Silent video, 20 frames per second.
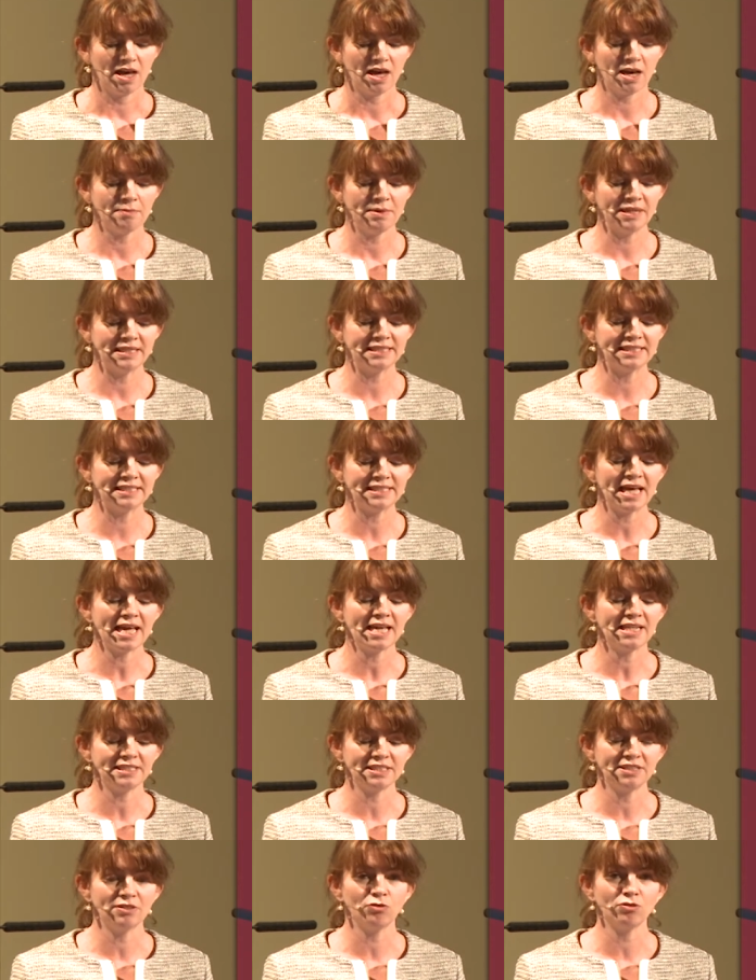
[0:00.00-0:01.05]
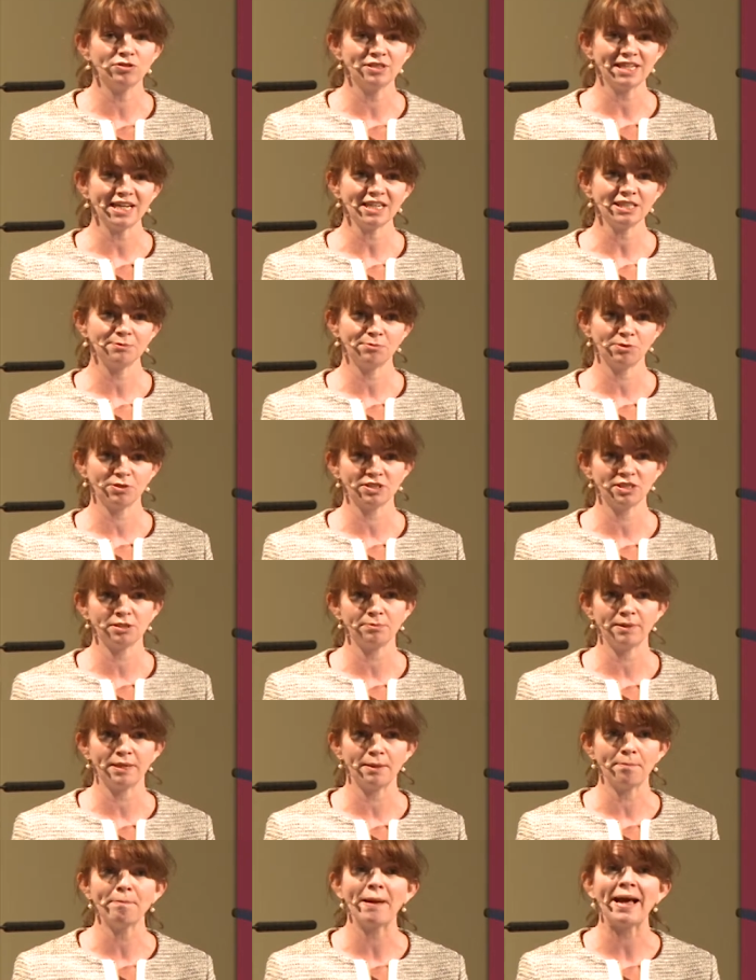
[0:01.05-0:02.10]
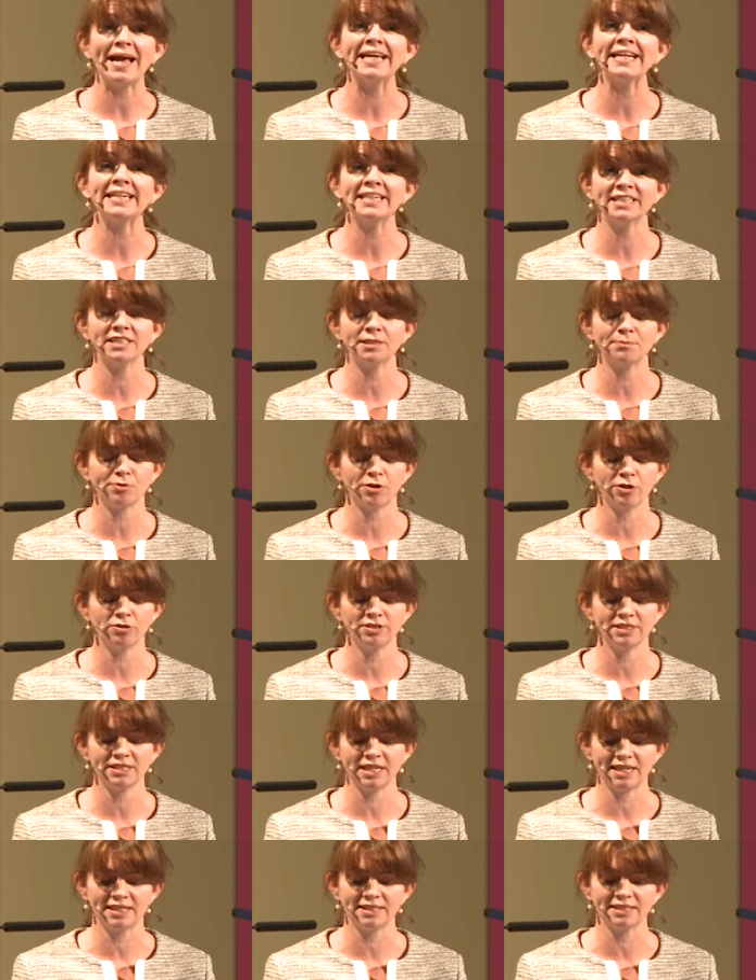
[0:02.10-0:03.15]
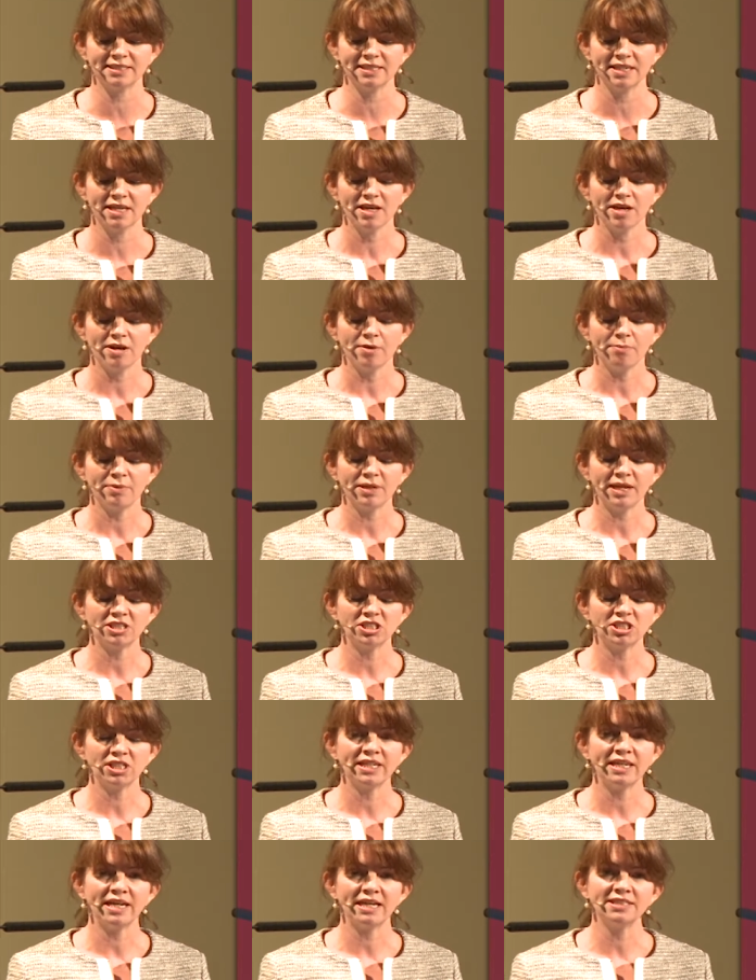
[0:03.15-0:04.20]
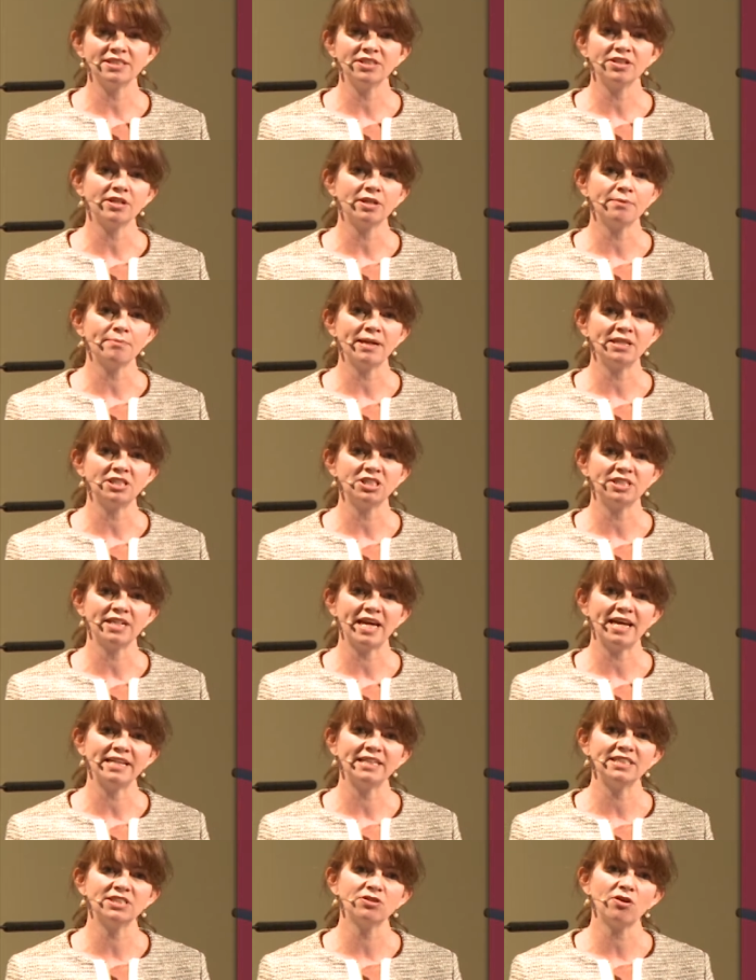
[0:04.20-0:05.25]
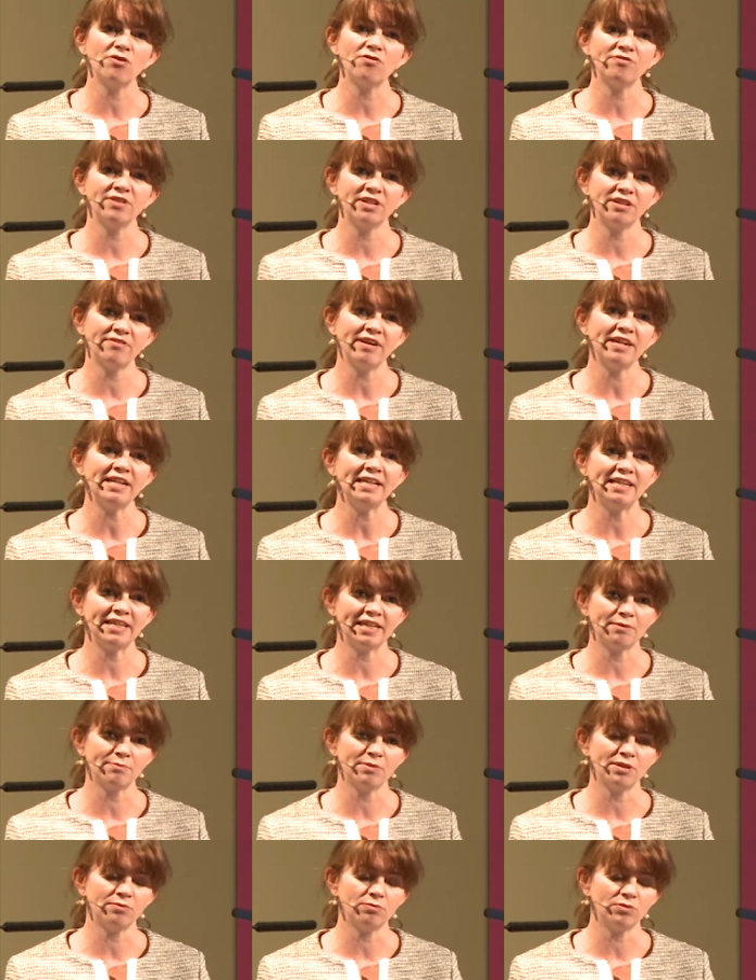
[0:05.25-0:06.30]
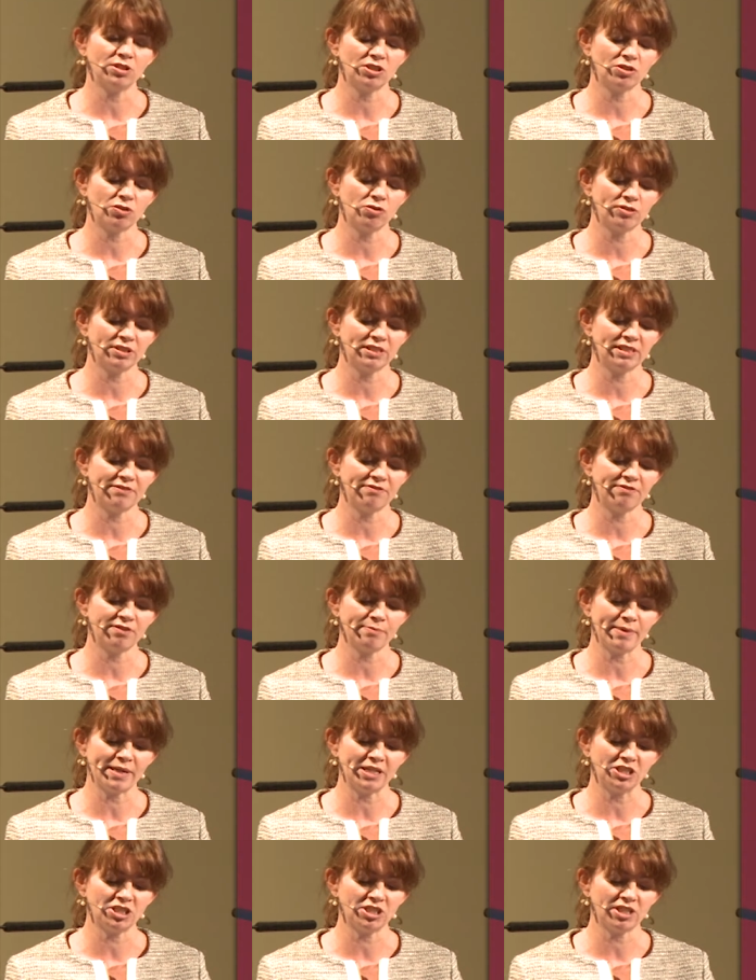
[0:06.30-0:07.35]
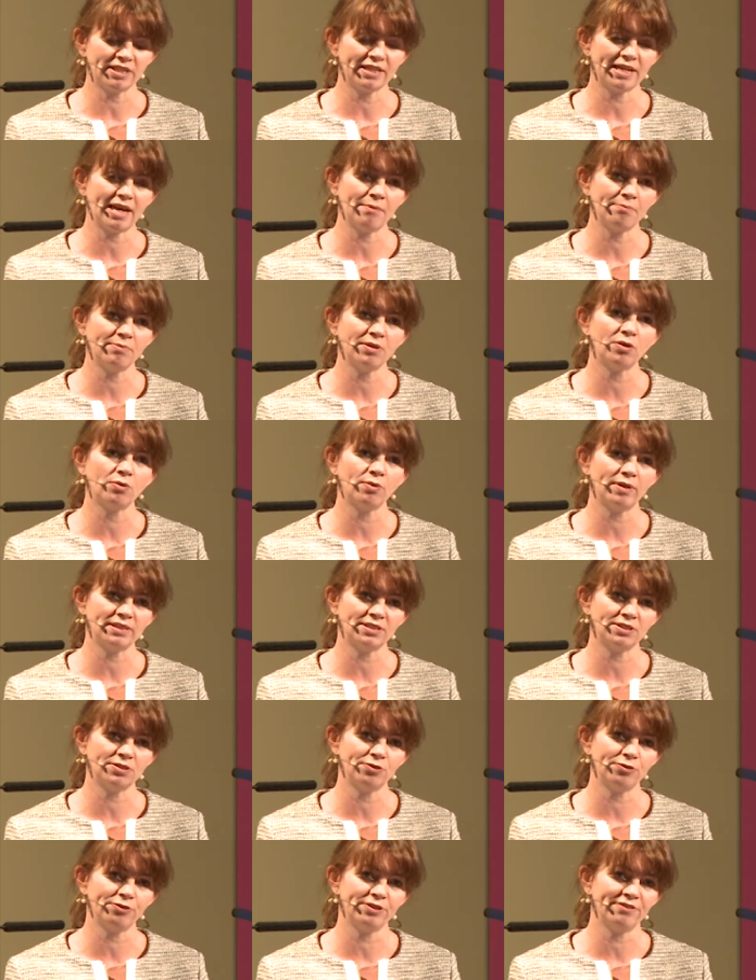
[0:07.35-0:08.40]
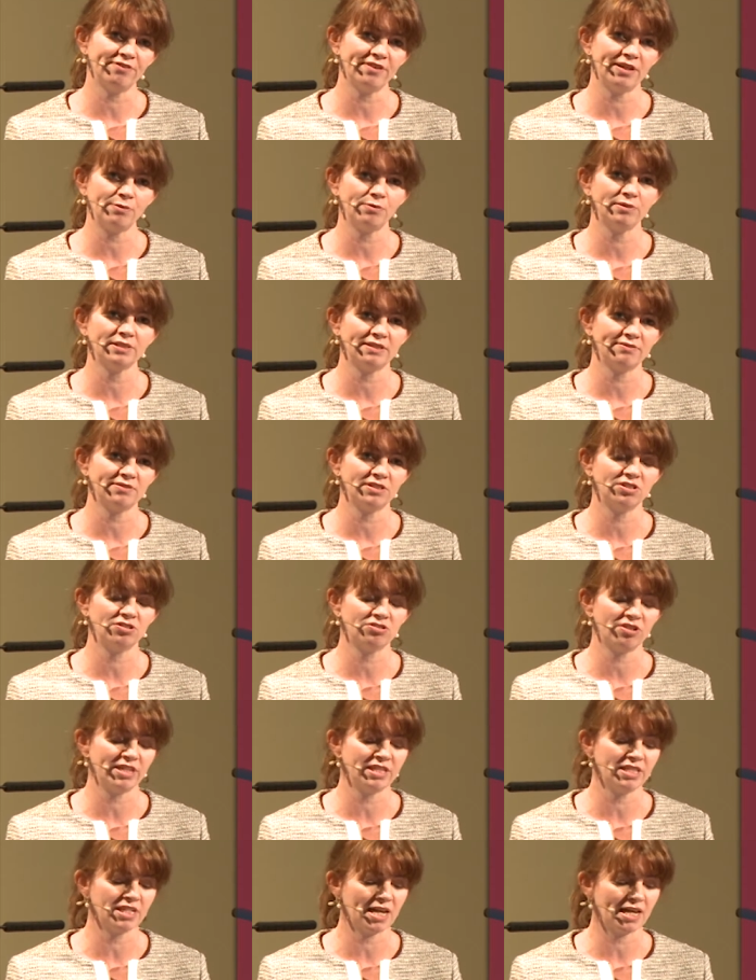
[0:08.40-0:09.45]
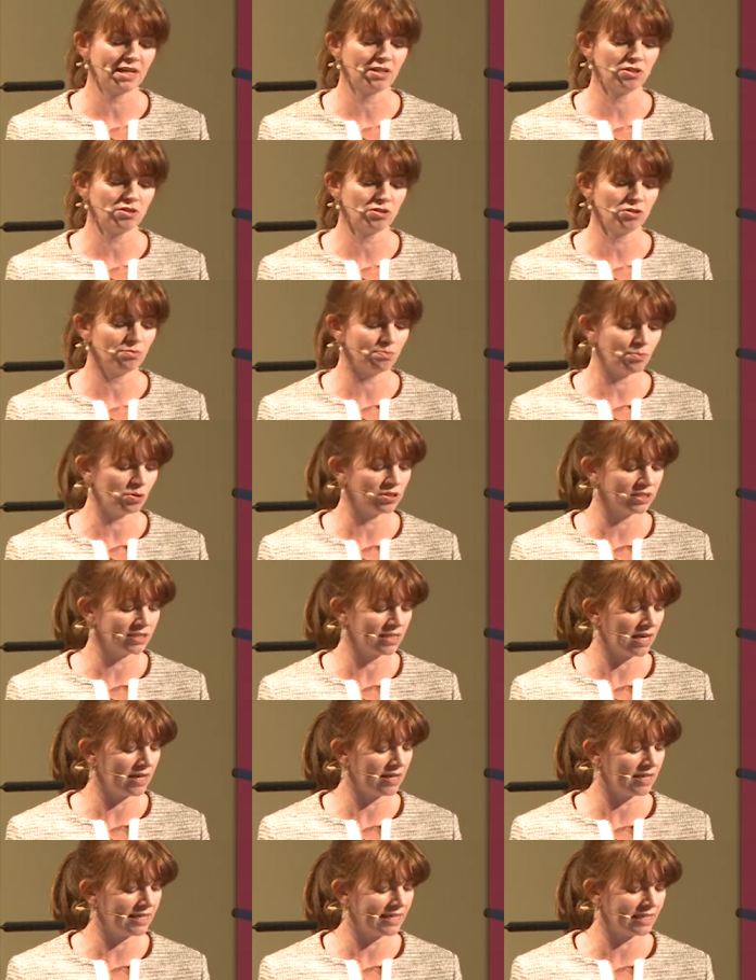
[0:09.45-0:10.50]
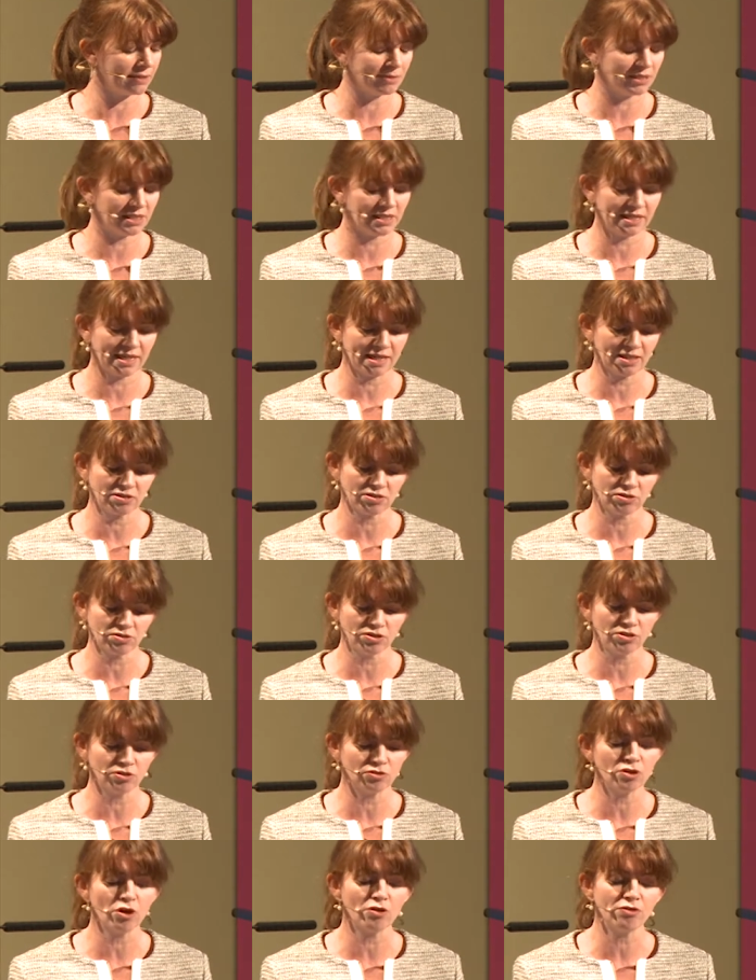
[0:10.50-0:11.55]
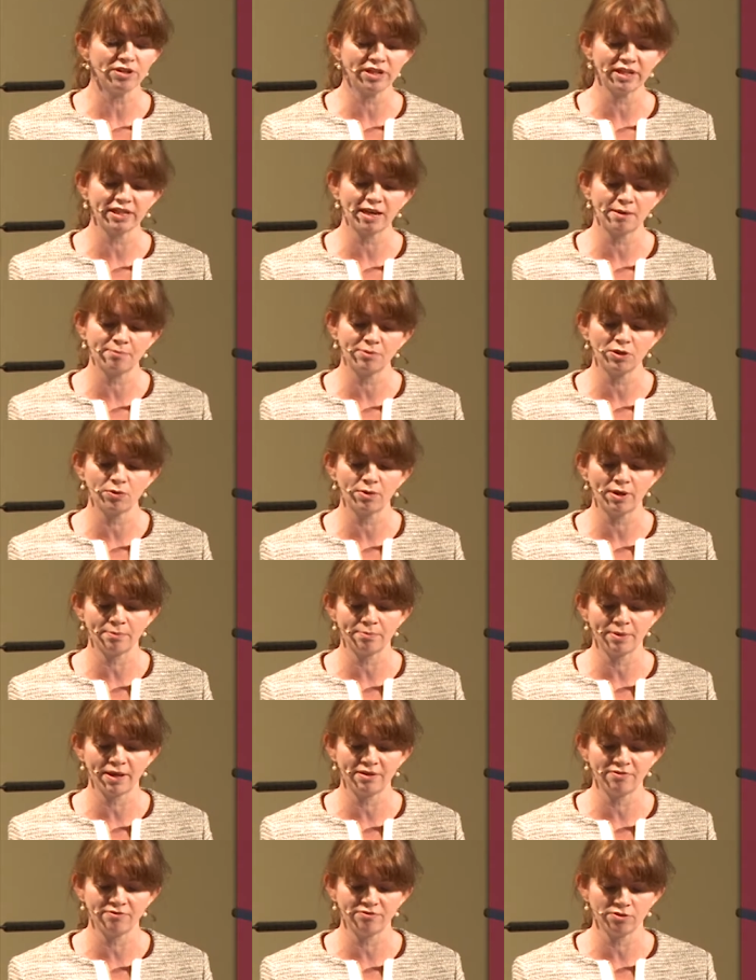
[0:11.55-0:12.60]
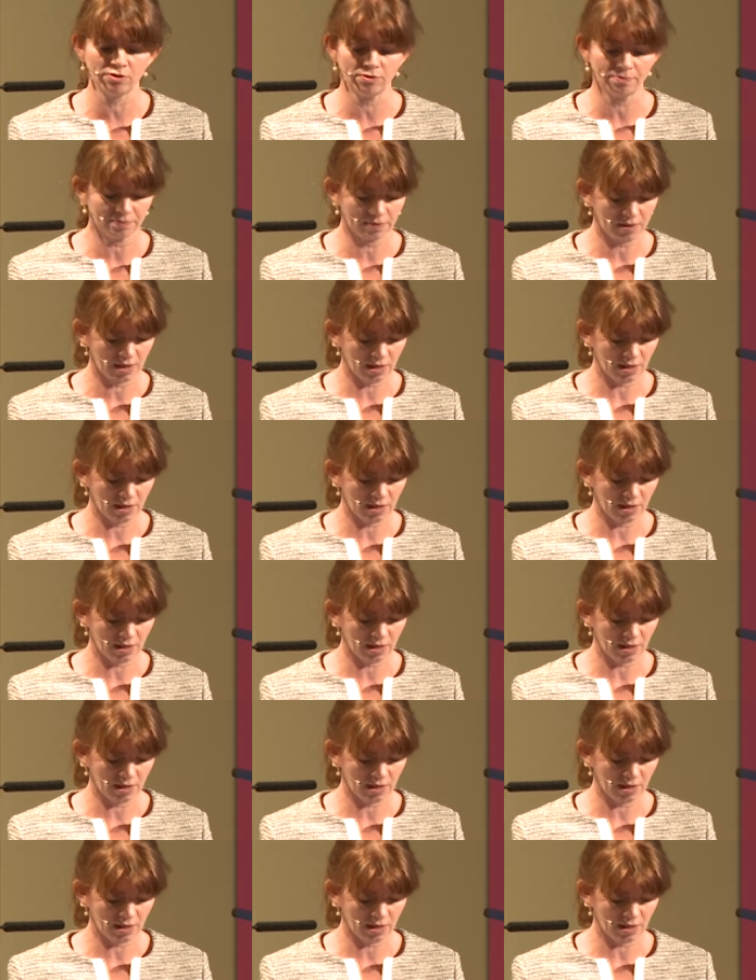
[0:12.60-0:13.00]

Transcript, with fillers: Um, it's said in all the textbooks to be a painless process, but actually, as you can imagine, any softening of any ligament which causes inflammation can be quite sore. And if anyone's ever strained an ankle, pulled a ligament in the ankle, you'll know that it can be quite painful.